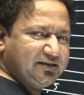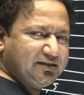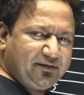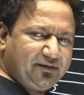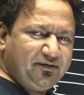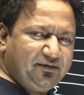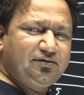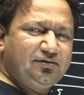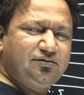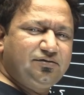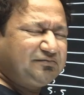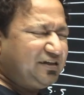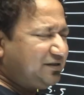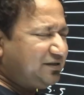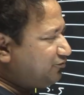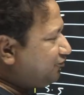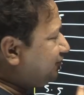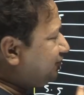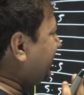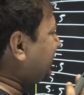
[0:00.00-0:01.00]
will
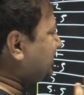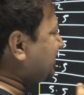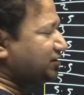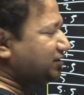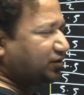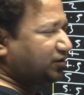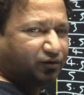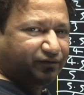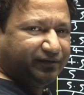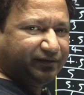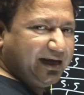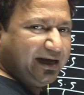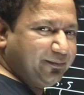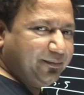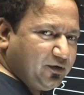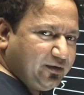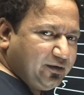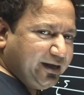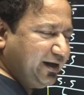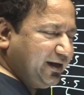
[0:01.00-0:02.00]
waste a lot of time.
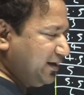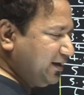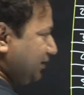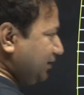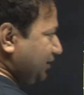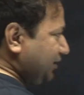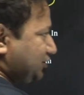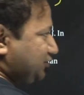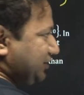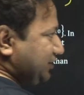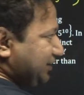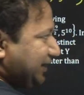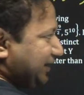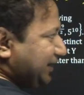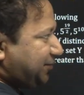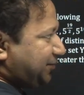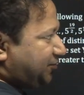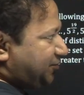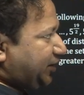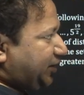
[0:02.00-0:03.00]
Okay, so at a
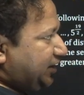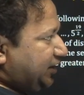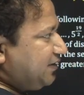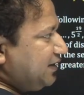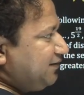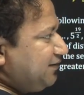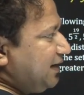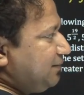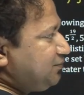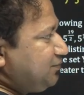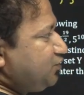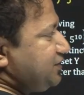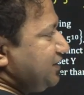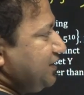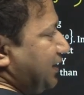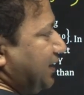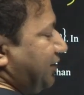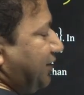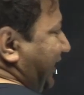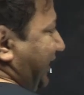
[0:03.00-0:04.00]
gap of 0.5, I'm choosing
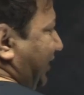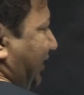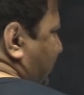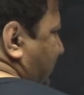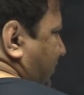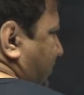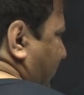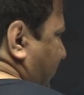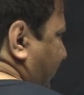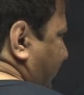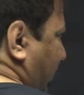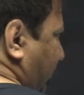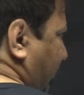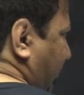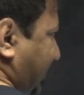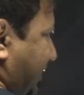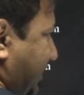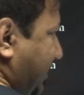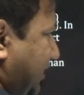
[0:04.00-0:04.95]
the values. Perfect.